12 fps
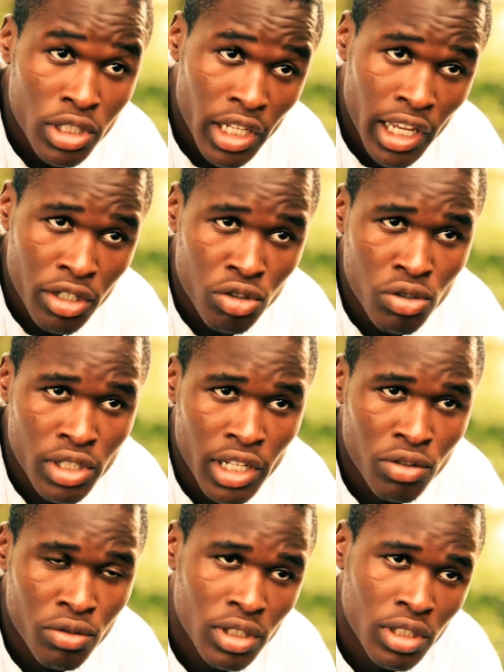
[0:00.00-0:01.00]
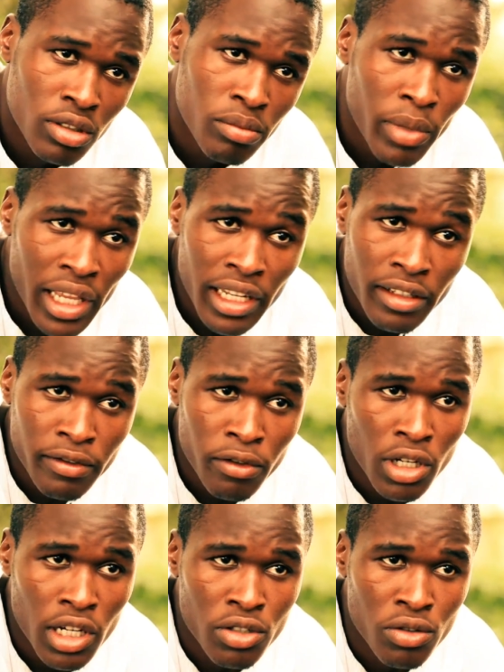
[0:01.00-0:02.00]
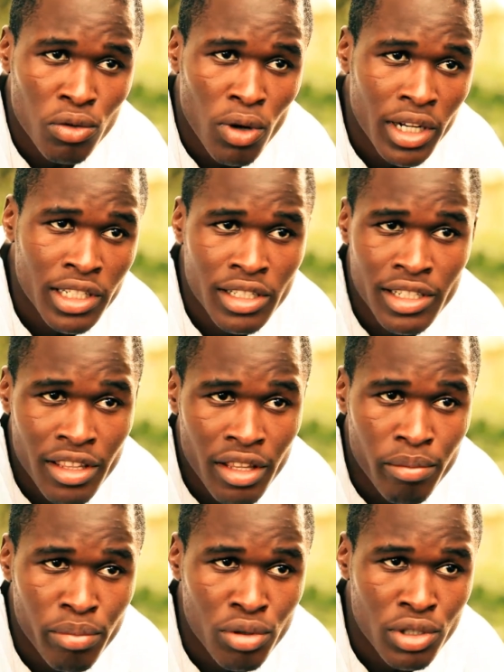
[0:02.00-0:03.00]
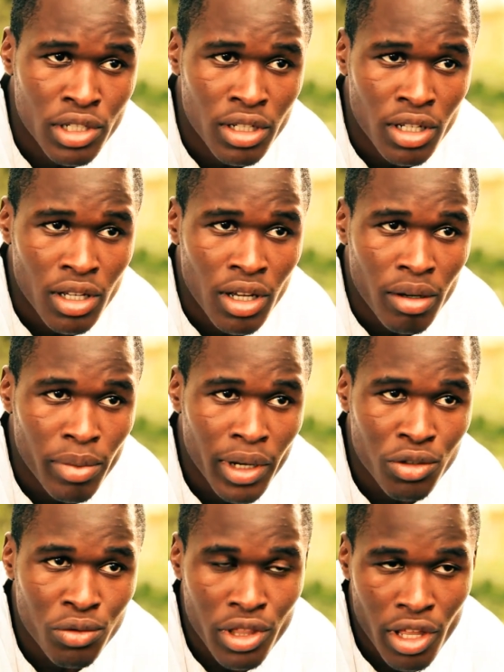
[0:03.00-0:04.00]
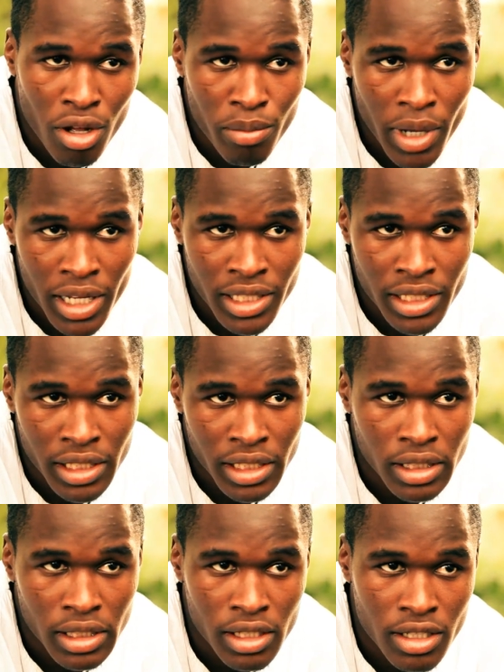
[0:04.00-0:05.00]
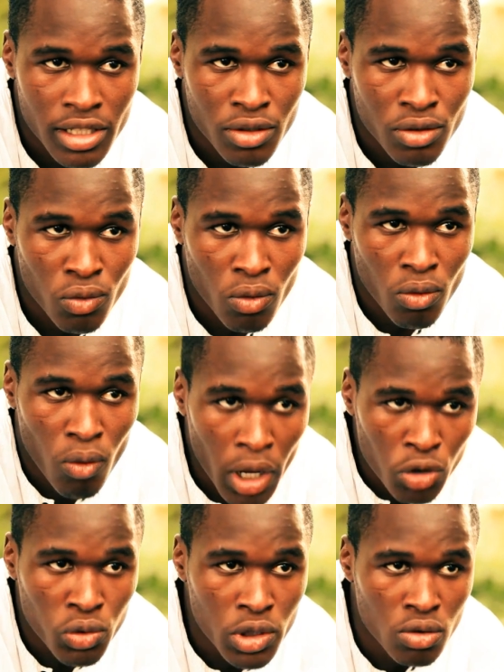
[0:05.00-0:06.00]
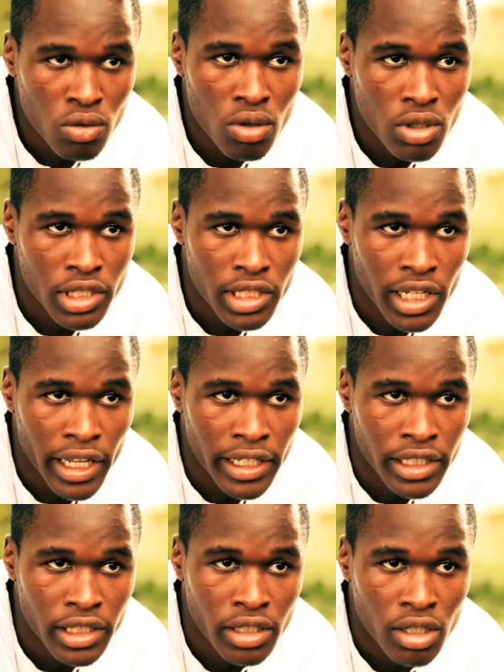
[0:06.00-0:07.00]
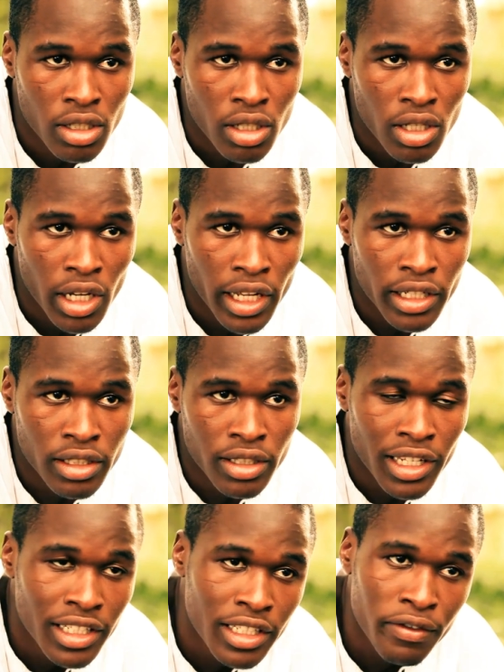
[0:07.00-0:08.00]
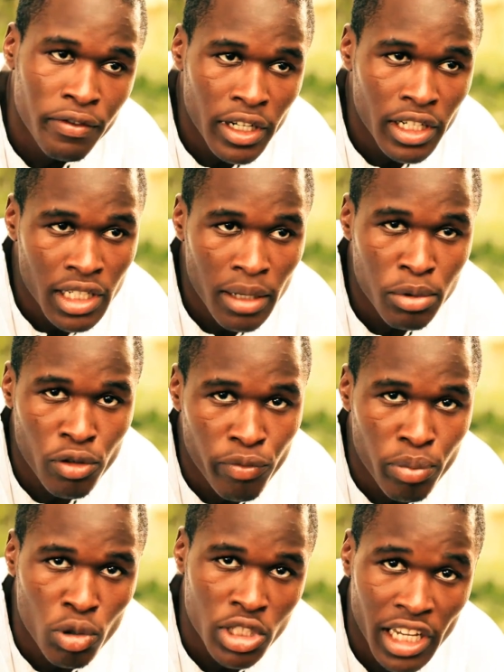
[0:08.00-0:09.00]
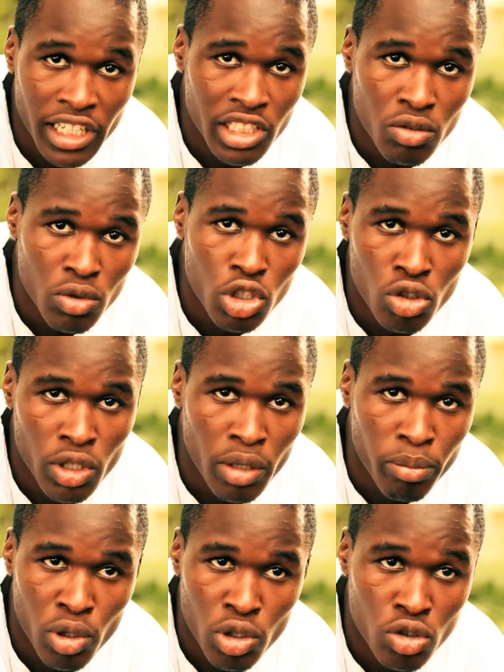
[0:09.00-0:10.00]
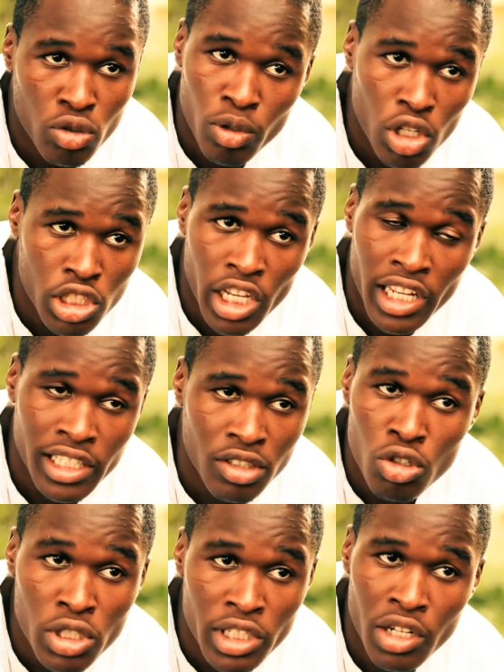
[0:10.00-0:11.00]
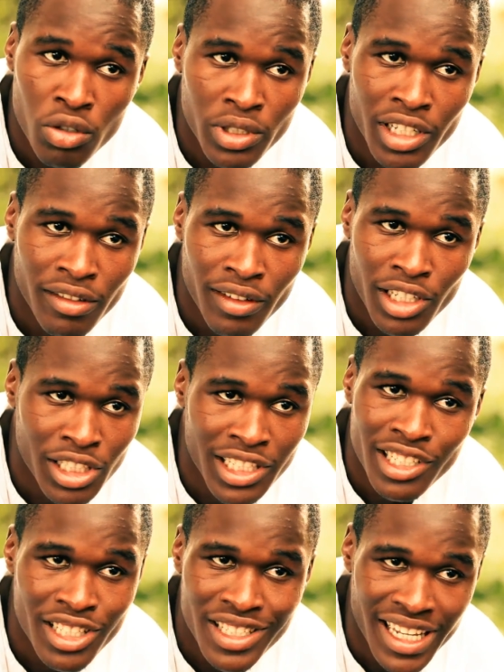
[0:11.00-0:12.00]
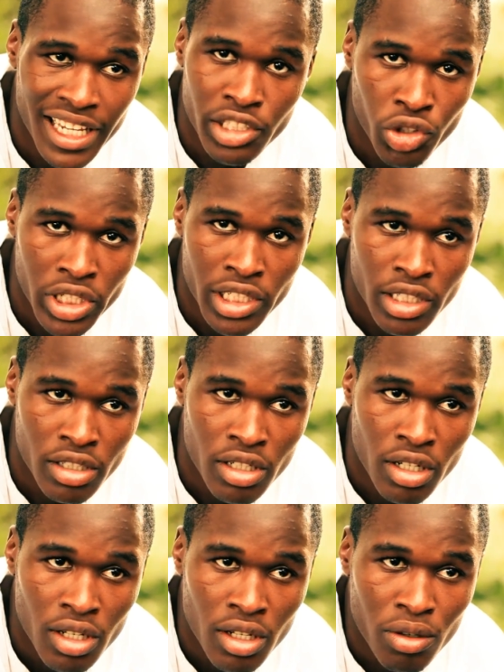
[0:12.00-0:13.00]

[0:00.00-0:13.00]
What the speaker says: Because here at UZ, we mainly focus on what is in the books. But with Almasi, it's what we do on stage and the different types of production which you can produce. Because here at UZ, we never did stage readings.